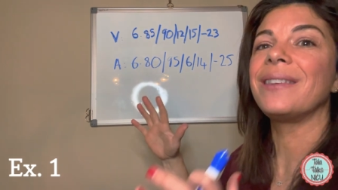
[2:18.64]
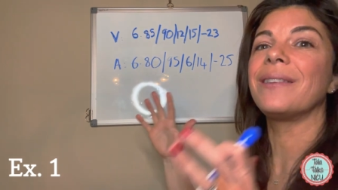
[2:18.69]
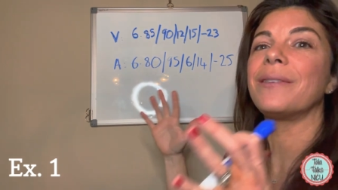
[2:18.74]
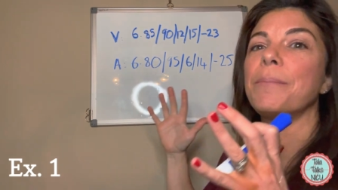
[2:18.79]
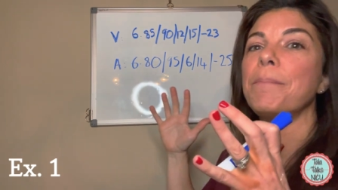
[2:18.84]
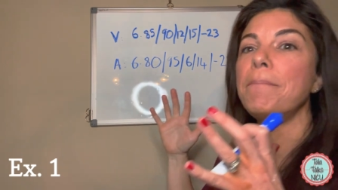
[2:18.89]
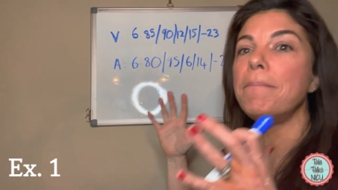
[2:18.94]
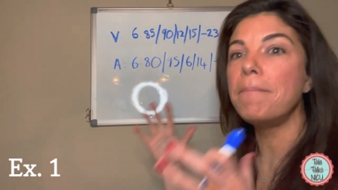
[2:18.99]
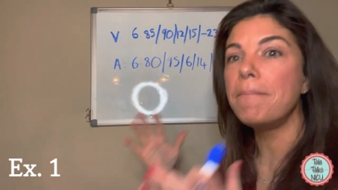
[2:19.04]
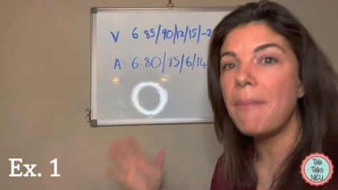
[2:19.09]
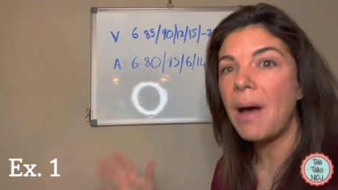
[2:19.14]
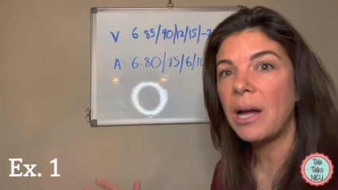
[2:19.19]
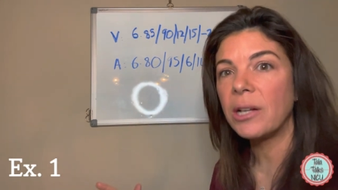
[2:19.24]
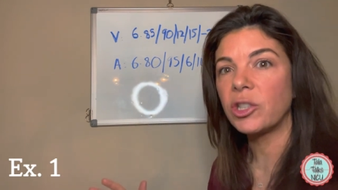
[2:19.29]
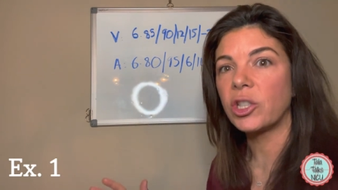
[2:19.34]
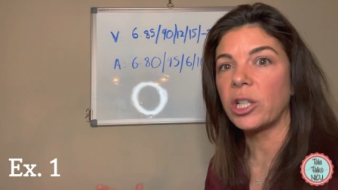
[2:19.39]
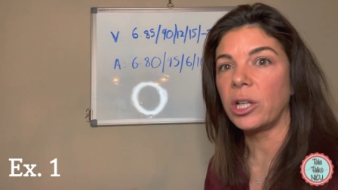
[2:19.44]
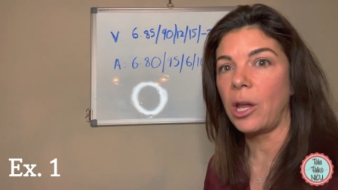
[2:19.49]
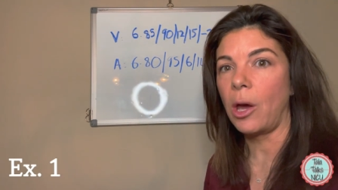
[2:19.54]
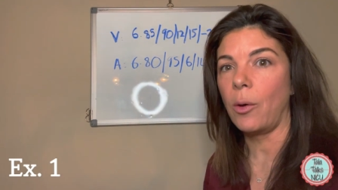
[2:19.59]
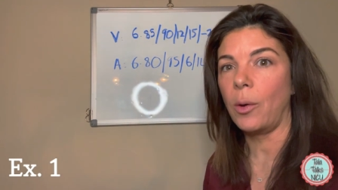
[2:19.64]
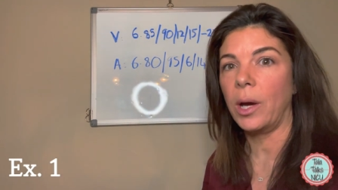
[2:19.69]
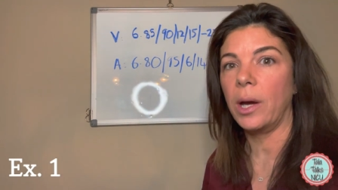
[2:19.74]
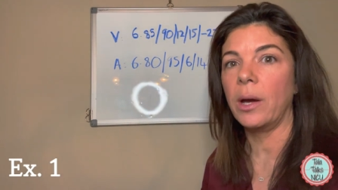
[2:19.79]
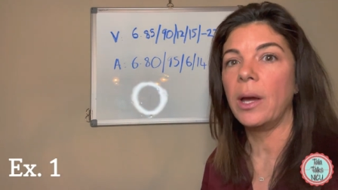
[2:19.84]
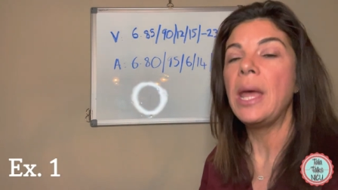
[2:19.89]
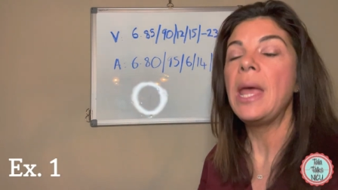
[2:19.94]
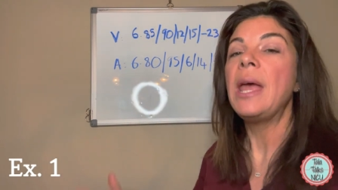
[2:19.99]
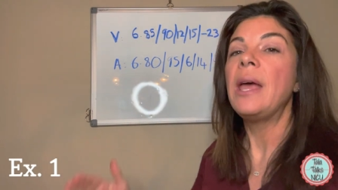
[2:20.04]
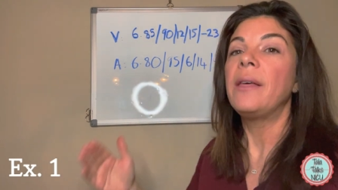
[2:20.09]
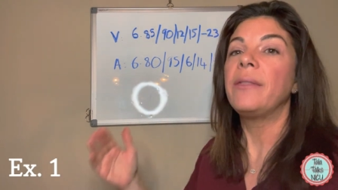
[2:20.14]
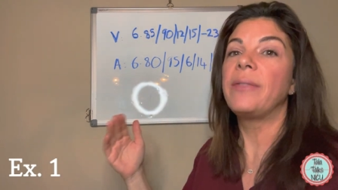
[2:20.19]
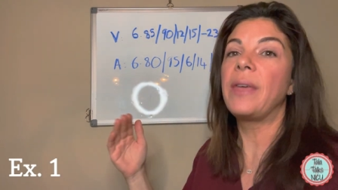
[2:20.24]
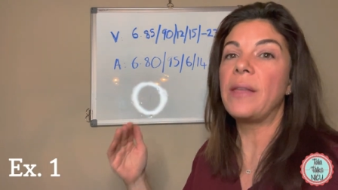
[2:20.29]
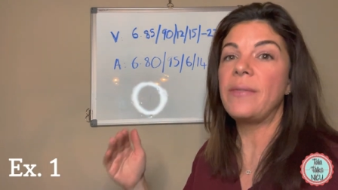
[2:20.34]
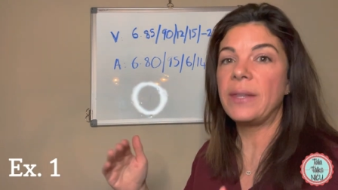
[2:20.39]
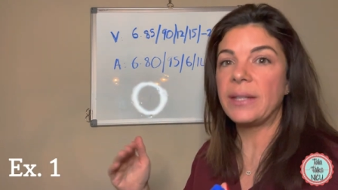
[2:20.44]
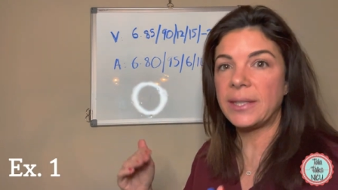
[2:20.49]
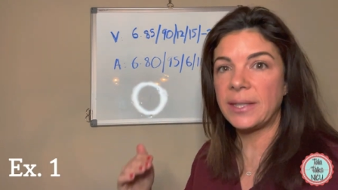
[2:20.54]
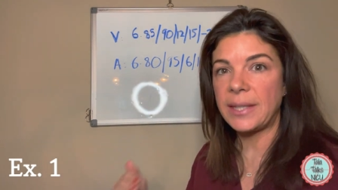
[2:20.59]
is much lower
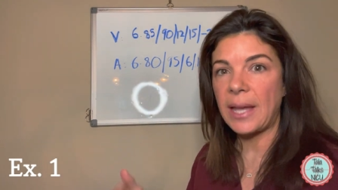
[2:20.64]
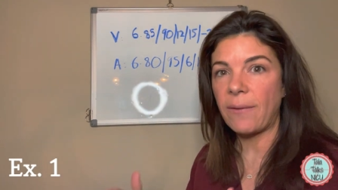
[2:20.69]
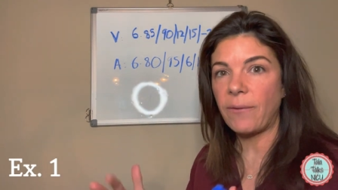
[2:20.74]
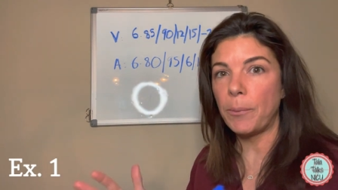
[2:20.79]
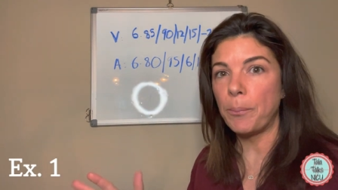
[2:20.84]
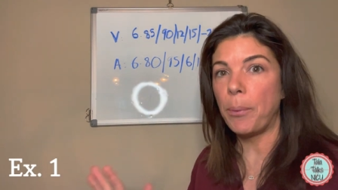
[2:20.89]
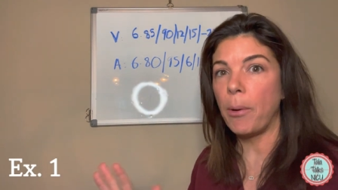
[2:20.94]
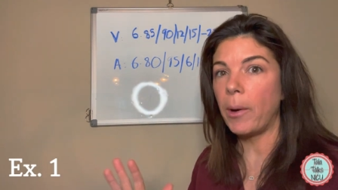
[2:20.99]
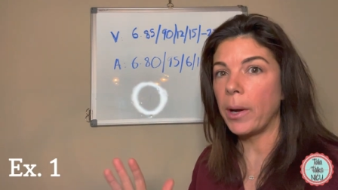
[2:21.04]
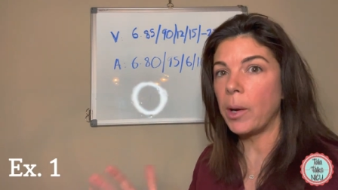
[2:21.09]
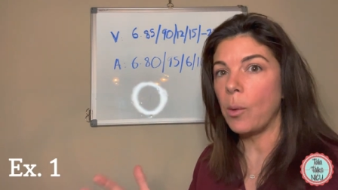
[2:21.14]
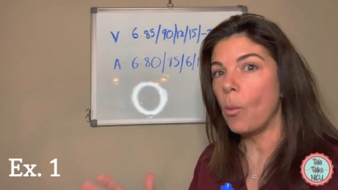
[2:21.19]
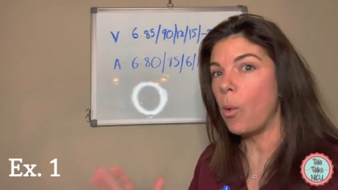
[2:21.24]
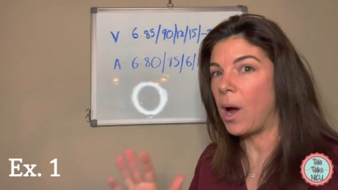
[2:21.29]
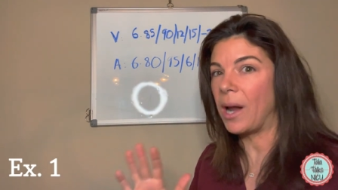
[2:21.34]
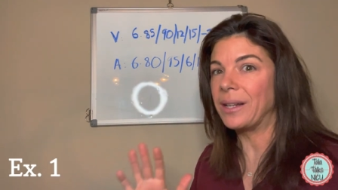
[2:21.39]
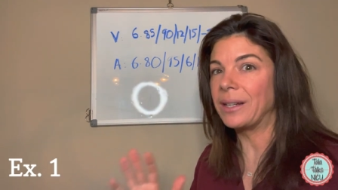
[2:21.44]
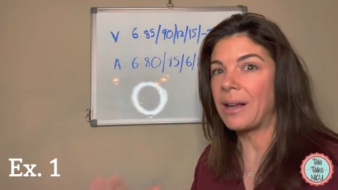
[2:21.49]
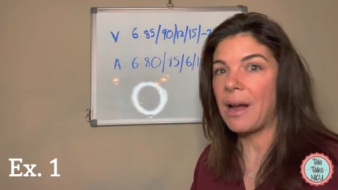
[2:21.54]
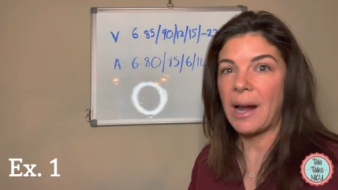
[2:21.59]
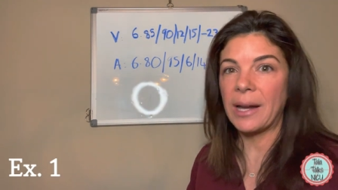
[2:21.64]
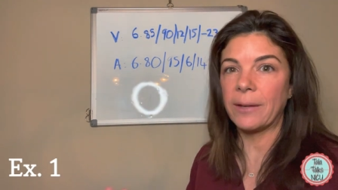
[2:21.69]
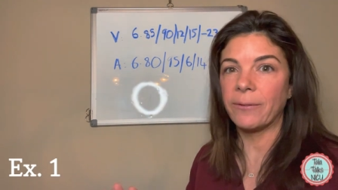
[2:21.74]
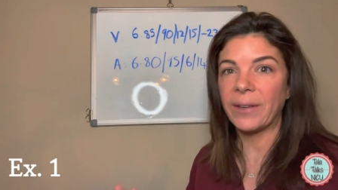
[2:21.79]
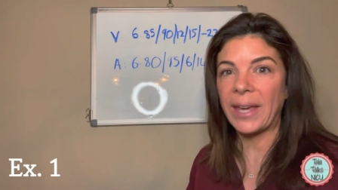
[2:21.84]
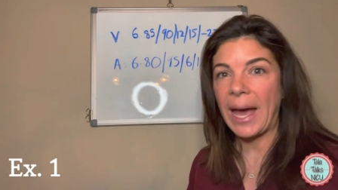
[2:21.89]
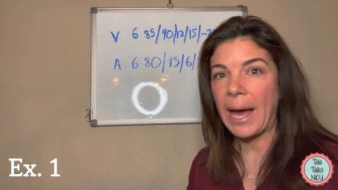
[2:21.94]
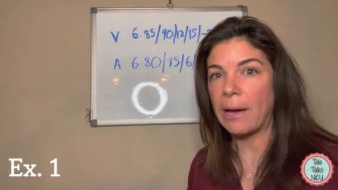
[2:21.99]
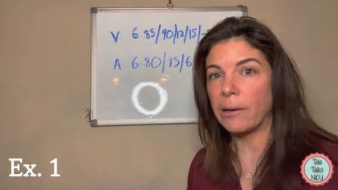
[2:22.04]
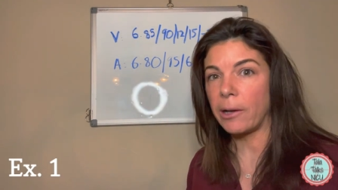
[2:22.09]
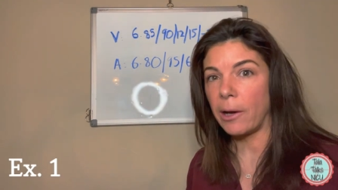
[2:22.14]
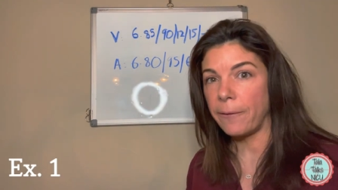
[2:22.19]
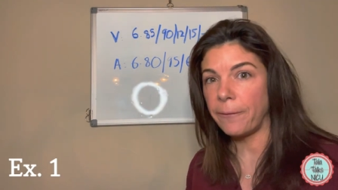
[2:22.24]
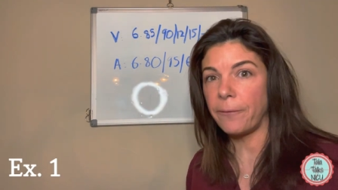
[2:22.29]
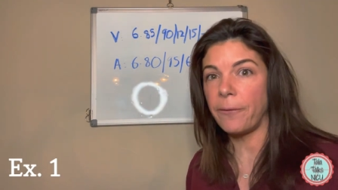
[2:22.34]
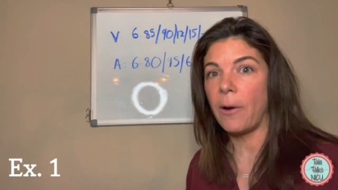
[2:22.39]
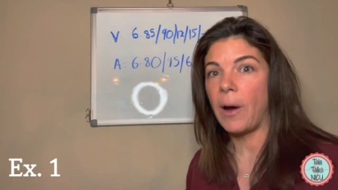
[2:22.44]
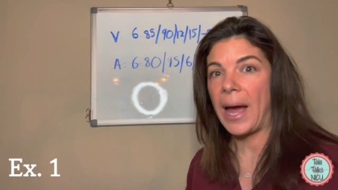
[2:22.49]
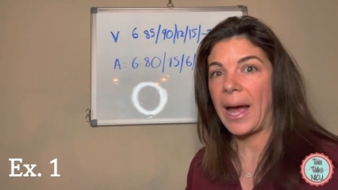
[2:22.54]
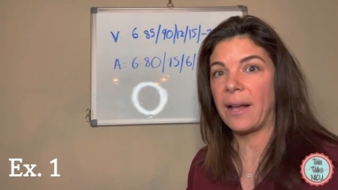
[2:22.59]
than the seven point one kind of
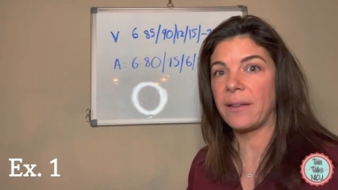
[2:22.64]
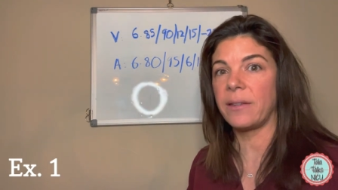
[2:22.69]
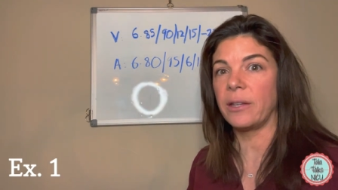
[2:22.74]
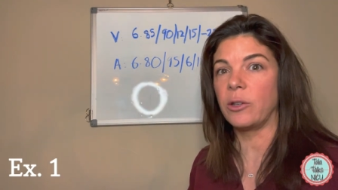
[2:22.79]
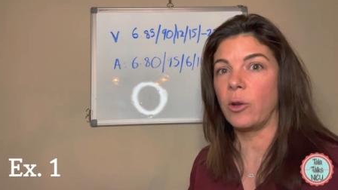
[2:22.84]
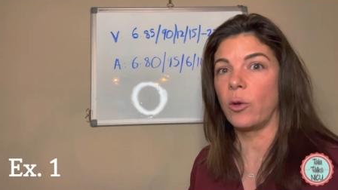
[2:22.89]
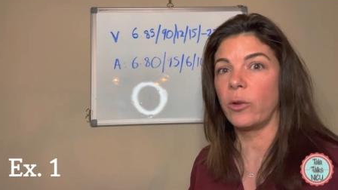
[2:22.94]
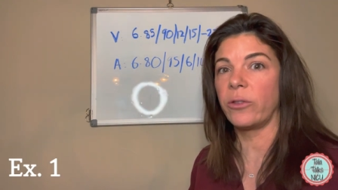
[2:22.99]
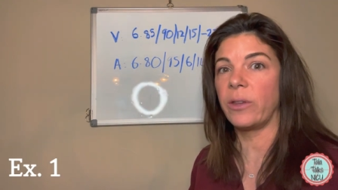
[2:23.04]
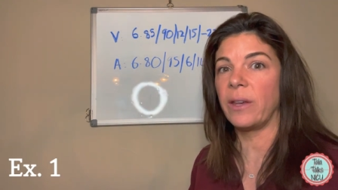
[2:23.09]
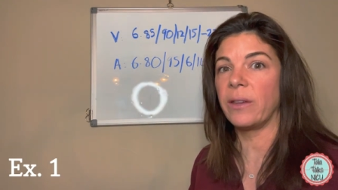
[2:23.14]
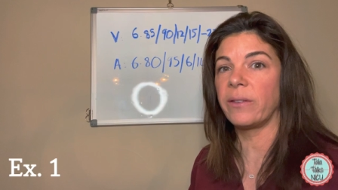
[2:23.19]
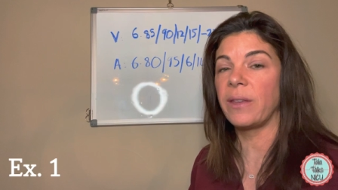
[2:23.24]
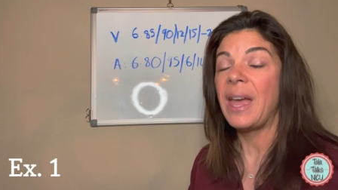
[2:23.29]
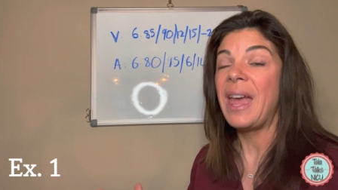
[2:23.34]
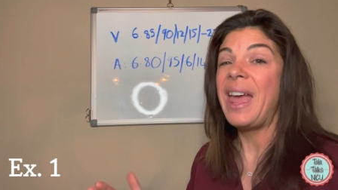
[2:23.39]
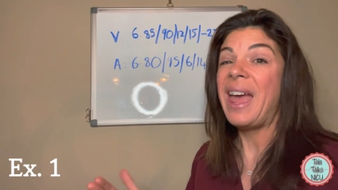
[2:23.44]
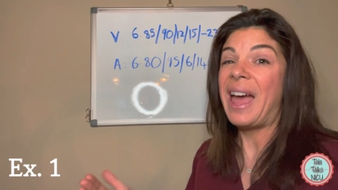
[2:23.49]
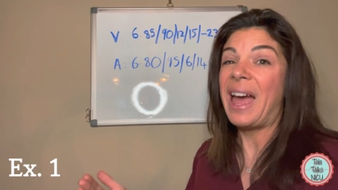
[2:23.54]
cutoff for acidosis